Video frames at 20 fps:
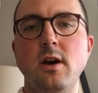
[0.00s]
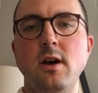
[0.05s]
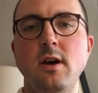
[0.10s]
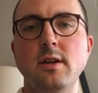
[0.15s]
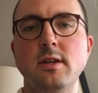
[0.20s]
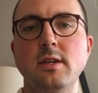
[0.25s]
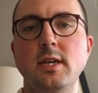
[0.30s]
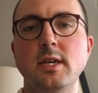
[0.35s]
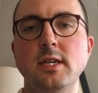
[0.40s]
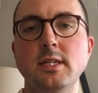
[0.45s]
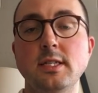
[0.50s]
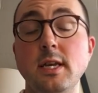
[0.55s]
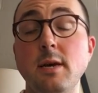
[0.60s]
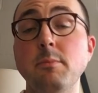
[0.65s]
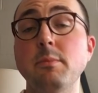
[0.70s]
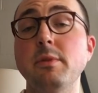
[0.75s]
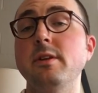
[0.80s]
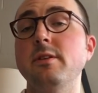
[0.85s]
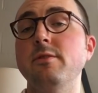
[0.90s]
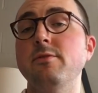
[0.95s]
on
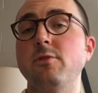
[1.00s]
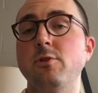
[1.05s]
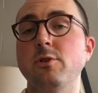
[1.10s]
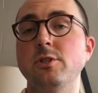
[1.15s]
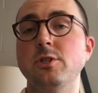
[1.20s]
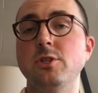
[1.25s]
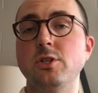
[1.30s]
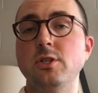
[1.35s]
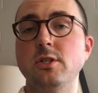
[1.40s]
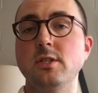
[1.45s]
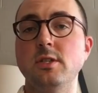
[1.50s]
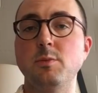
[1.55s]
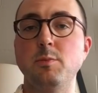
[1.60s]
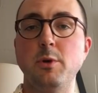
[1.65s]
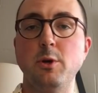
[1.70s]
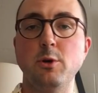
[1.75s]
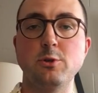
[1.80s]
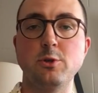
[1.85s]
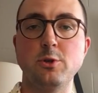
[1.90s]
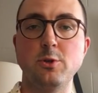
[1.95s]
contemplative Christian
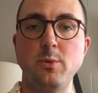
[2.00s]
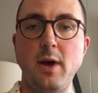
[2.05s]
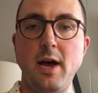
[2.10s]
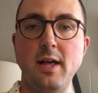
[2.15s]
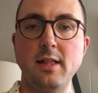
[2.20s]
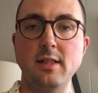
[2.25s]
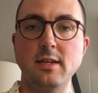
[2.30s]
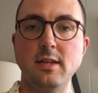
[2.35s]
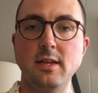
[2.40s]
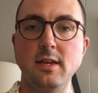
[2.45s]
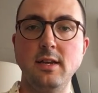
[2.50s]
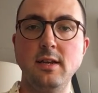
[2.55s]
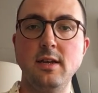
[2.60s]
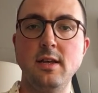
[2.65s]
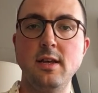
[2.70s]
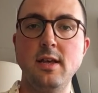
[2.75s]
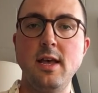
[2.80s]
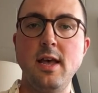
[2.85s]
spirituality,